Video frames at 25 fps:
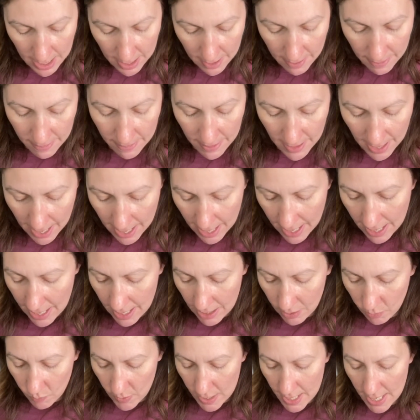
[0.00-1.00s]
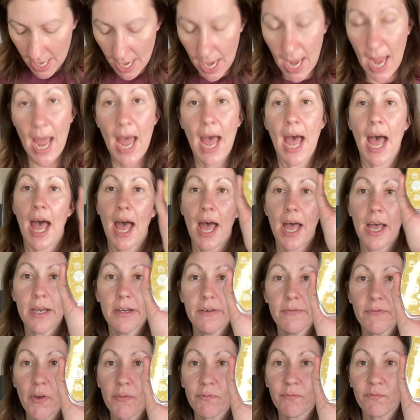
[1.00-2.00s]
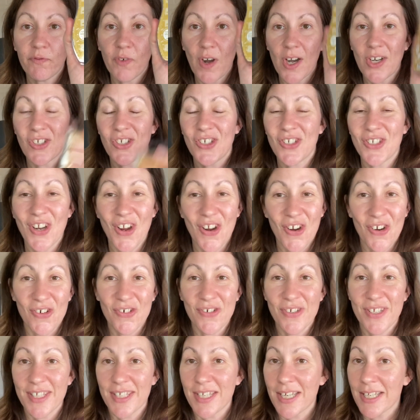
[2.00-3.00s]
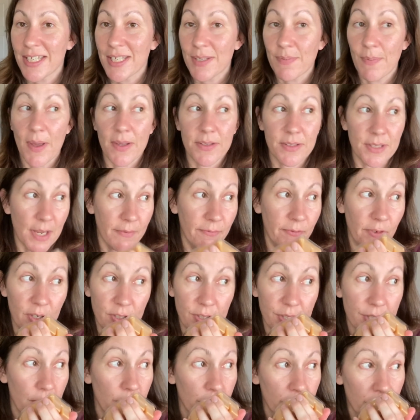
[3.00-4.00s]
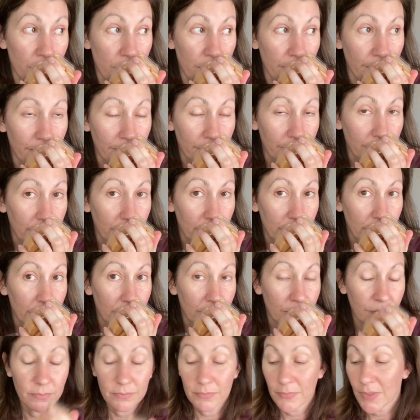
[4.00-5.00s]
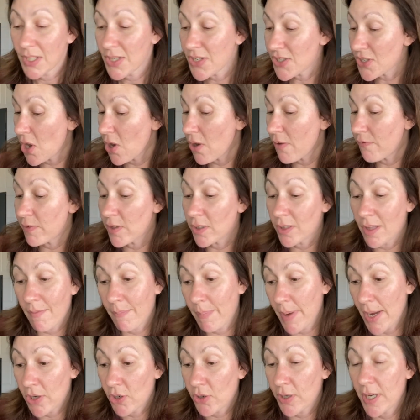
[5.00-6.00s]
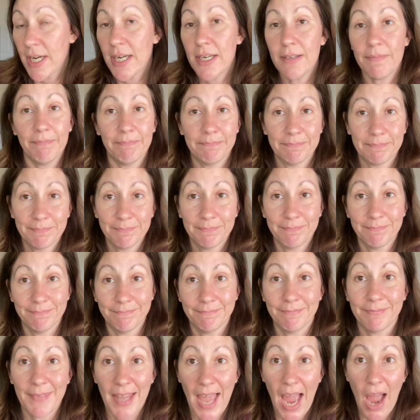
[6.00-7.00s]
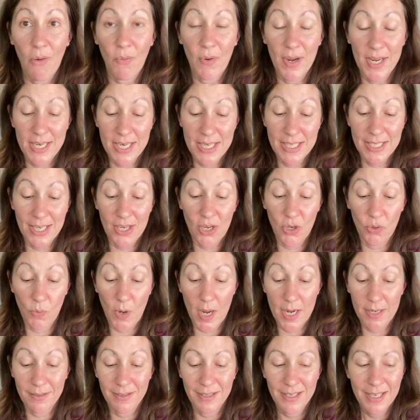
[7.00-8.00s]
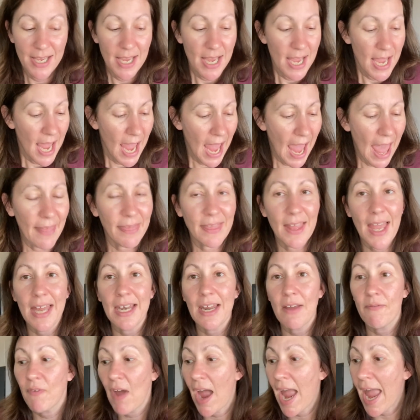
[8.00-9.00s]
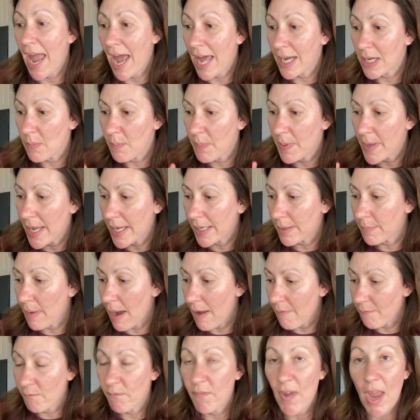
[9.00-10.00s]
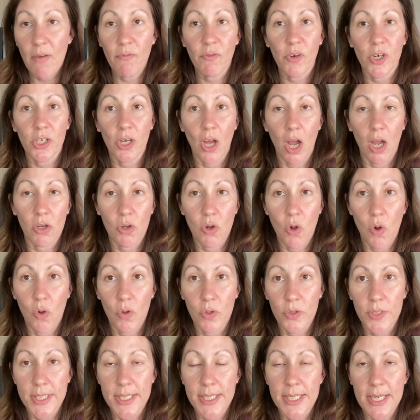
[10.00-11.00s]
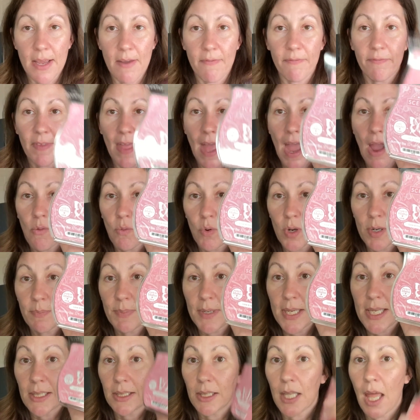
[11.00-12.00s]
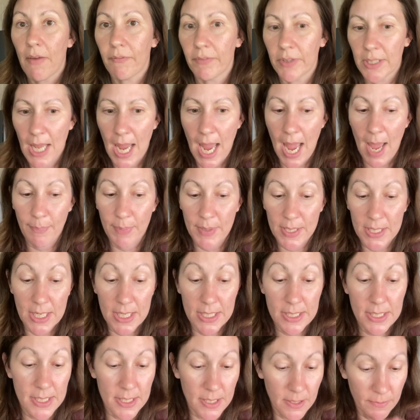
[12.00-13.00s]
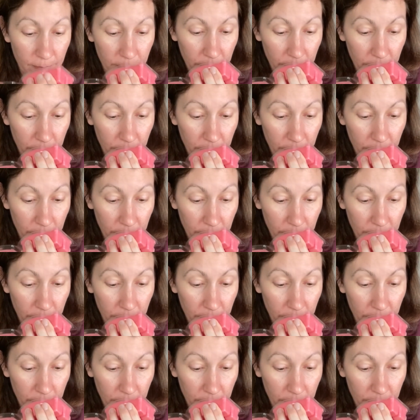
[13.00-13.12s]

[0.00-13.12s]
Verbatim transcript: Then we have French toast. It smells like French toast. So if you love bakery, that one is a good one. And then if I had to pick my favorite on cold sniff, that would be Love and Happiness.